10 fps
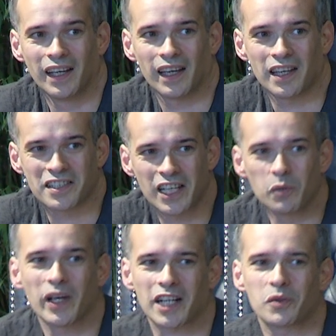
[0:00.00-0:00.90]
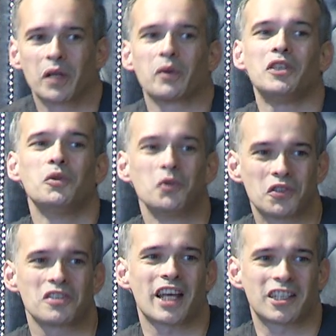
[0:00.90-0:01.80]
And then we actually
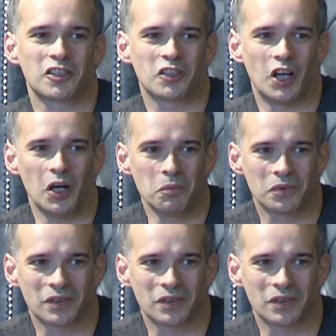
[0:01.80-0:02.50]
reduced that scope